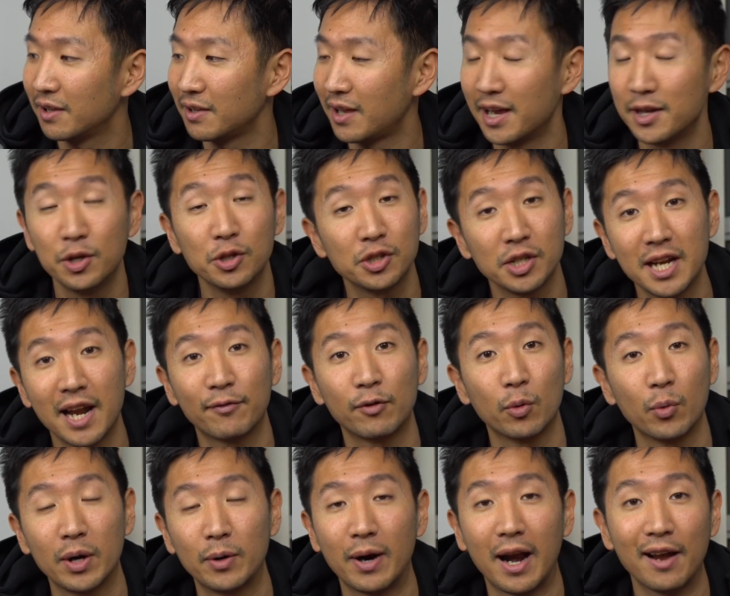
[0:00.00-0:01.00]
I usually
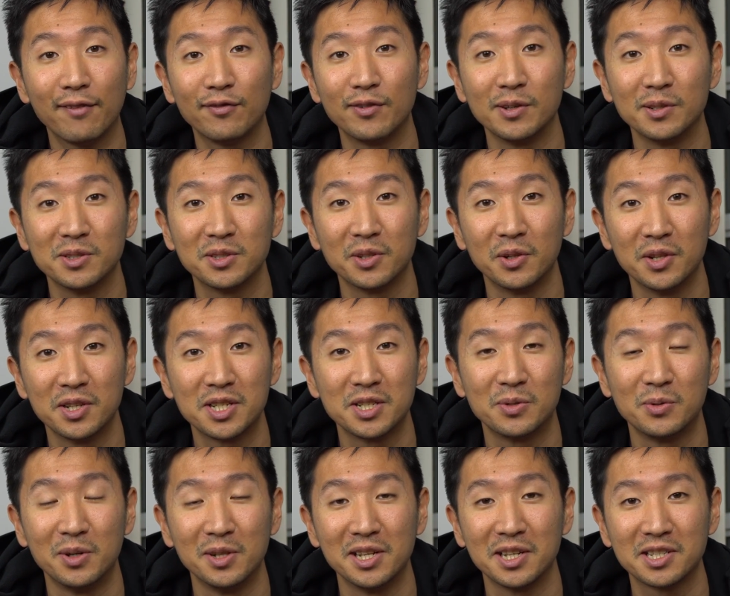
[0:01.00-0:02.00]
never win raffles, so this
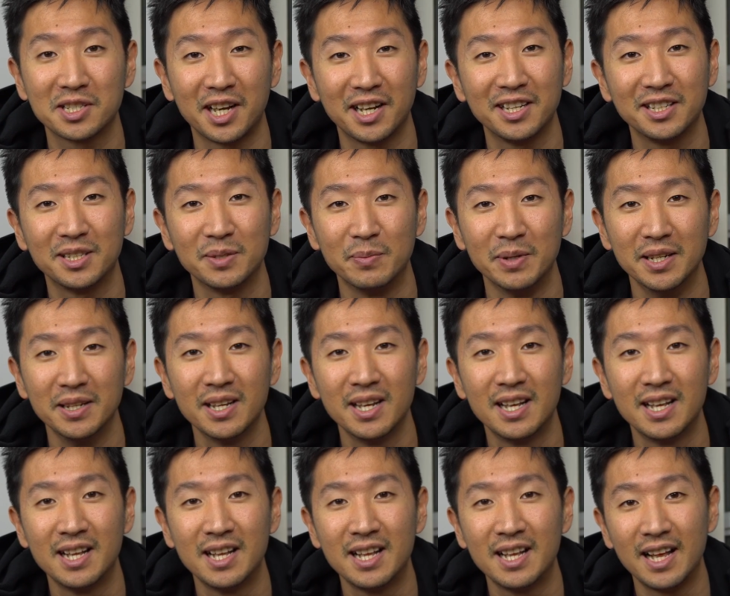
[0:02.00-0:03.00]
is really exciting to me.
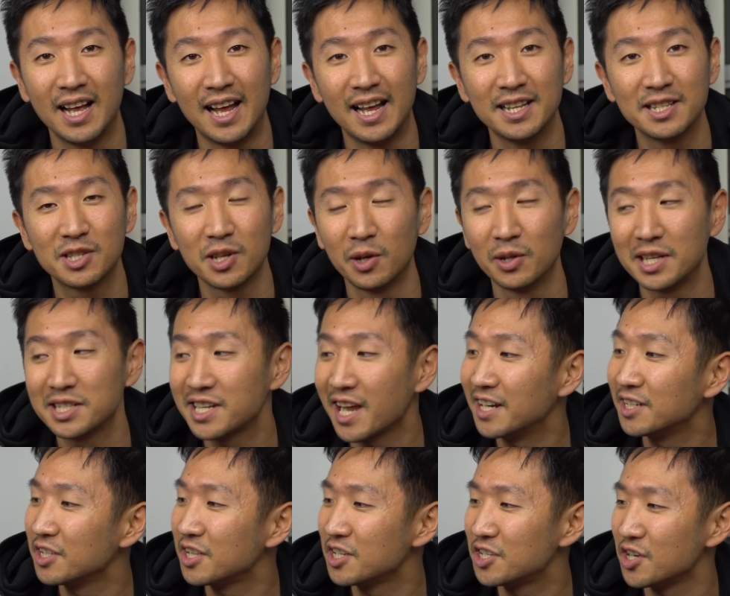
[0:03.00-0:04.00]
And so let's get into the